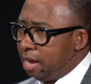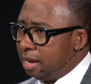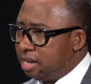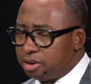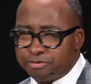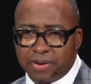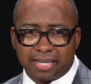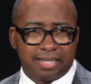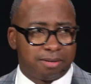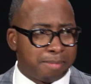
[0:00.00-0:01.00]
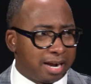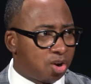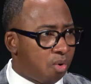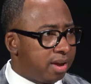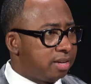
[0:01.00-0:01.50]
And it affected my
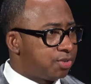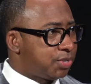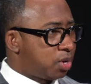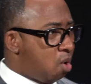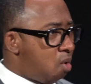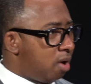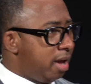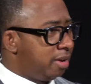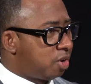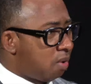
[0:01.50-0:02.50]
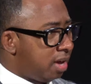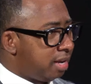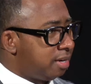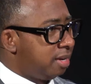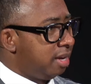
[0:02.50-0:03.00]
credit score and
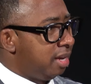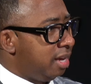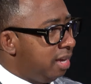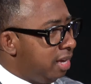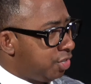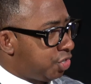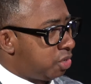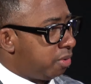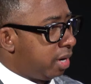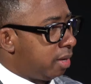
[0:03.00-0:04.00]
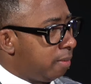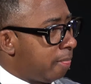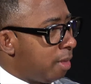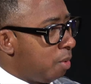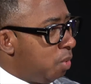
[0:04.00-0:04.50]
credit history,
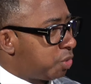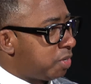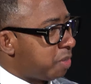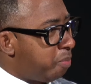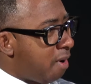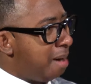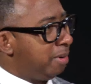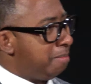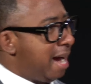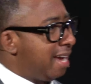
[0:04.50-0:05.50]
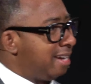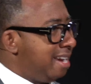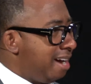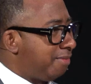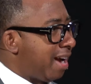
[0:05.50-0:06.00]
which was a problem I had
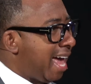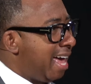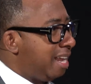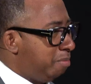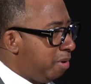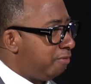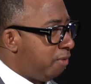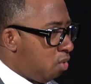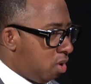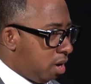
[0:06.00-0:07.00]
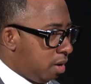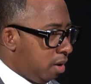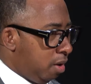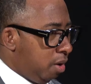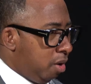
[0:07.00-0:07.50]
never had before.
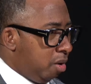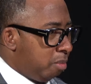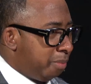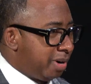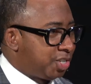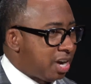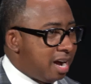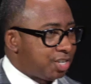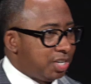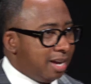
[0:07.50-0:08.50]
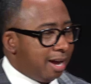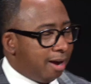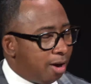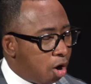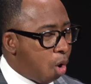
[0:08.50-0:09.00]
But Josh, uh,
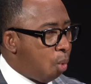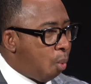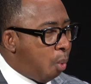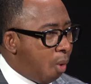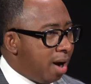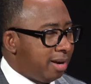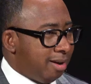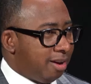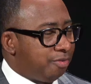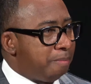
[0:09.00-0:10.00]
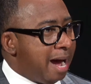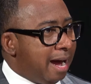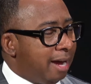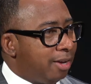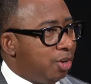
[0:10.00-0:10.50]
uh, on one of
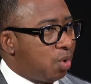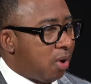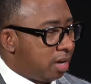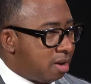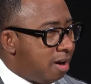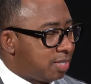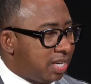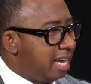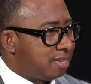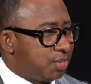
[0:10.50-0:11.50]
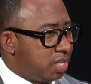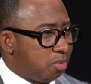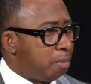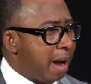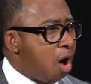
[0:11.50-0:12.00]
my credit cards, it had a
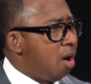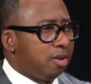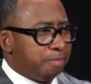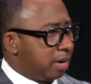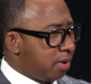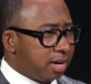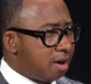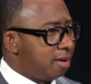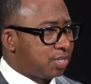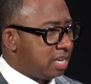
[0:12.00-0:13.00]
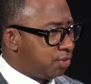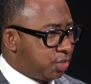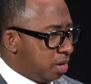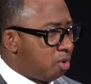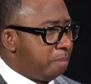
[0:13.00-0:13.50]
zero, all of my credit cards had
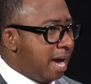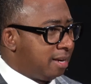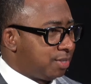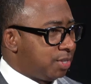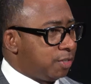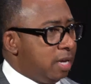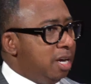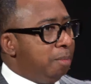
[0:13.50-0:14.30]
zero balances.